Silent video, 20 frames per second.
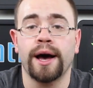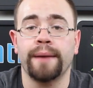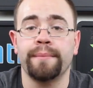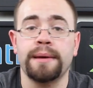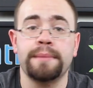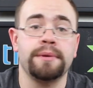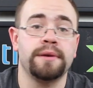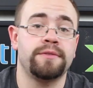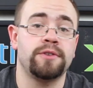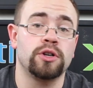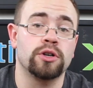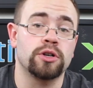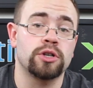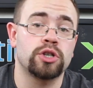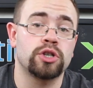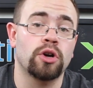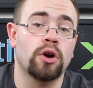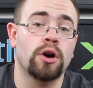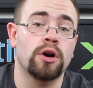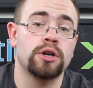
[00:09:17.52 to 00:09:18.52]
maybe even your
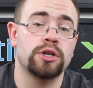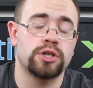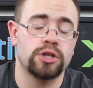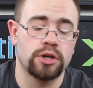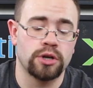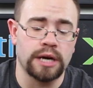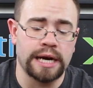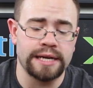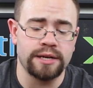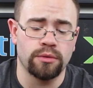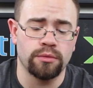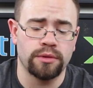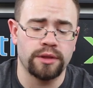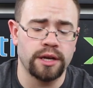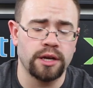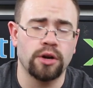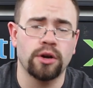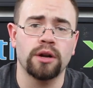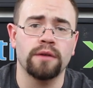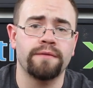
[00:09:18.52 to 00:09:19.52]
charger. I don't
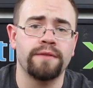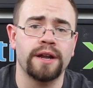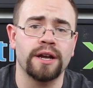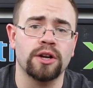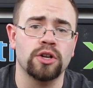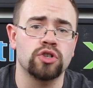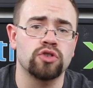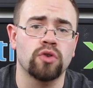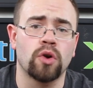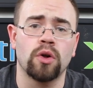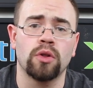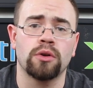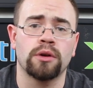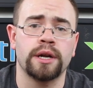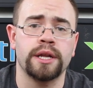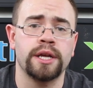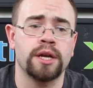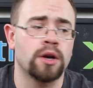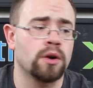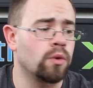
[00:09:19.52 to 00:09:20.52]
think you're gonna fit a
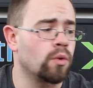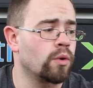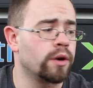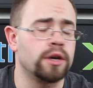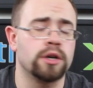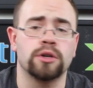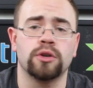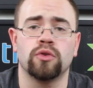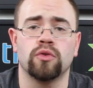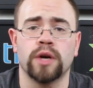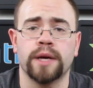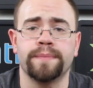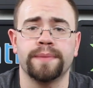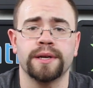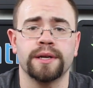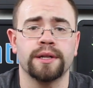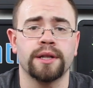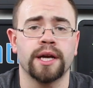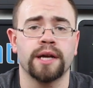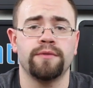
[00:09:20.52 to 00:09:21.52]
controller in here or your grip,
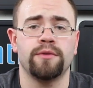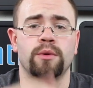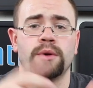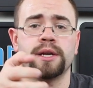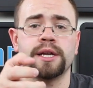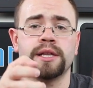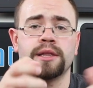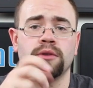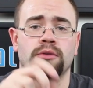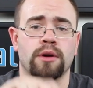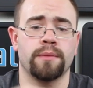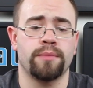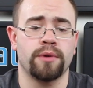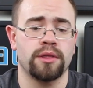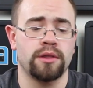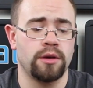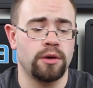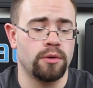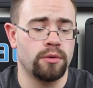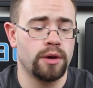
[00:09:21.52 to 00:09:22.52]
like if you wanna take the grip
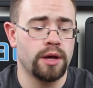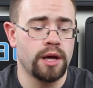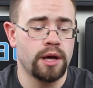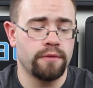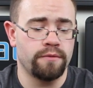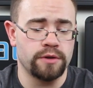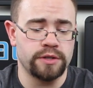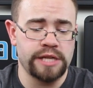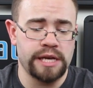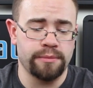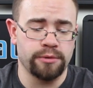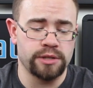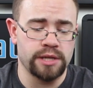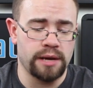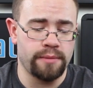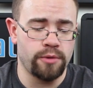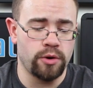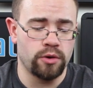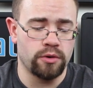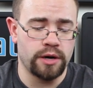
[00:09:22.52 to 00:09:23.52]
with you or
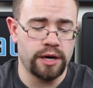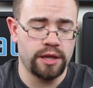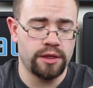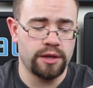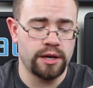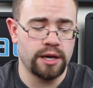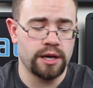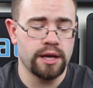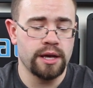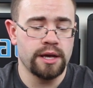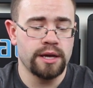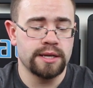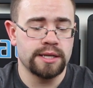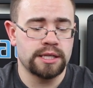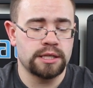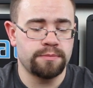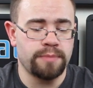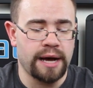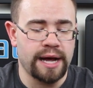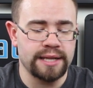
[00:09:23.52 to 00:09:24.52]
tabletop mode or anything.
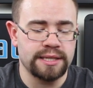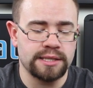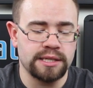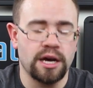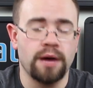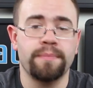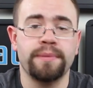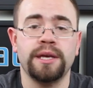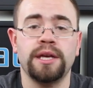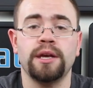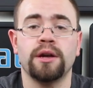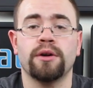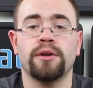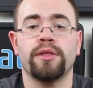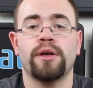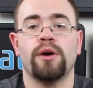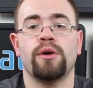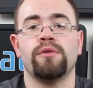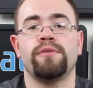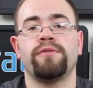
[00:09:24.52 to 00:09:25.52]
Spots up here
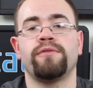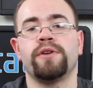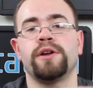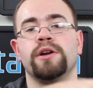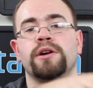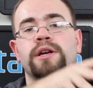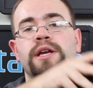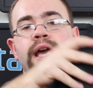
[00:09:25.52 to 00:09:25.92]
though for your